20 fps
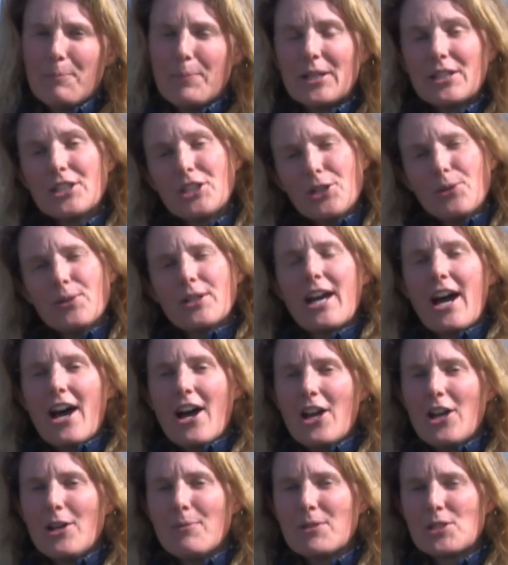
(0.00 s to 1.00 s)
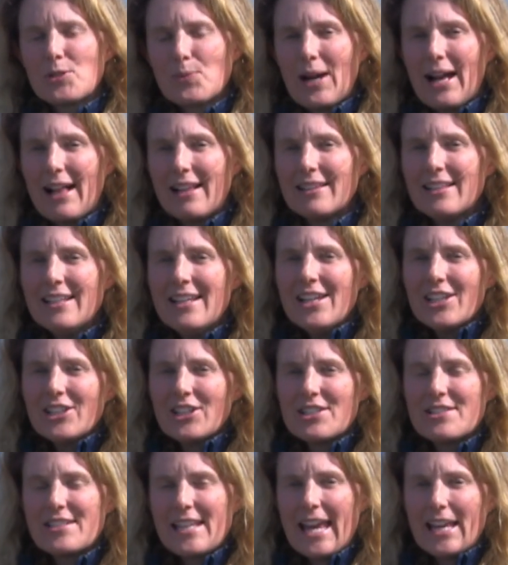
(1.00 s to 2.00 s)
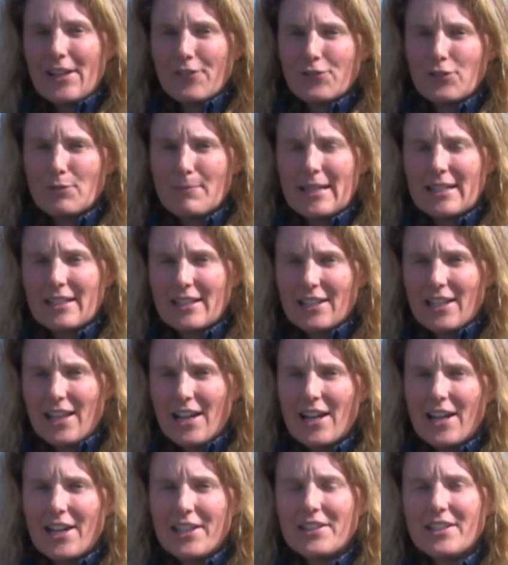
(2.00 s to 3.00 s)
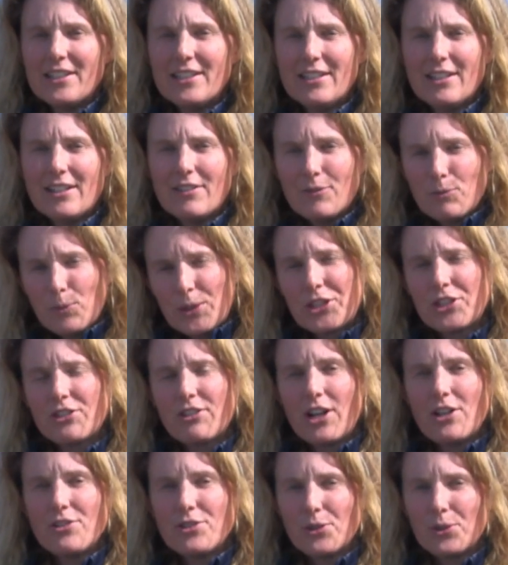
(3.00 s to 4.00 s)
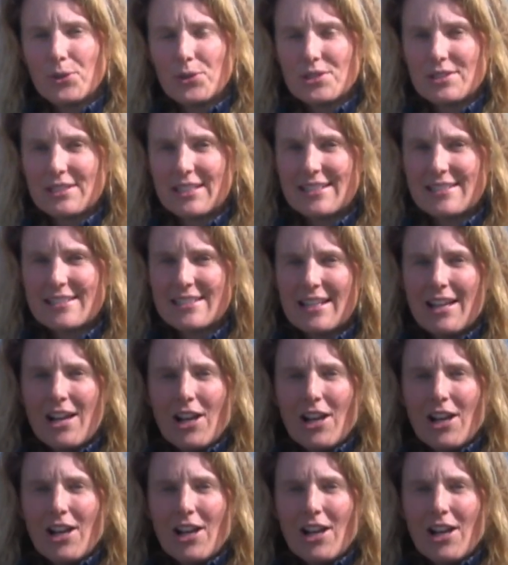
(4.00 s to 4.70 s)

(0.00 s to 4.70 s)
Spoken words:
But you at home as well could take from it and learn with your own horses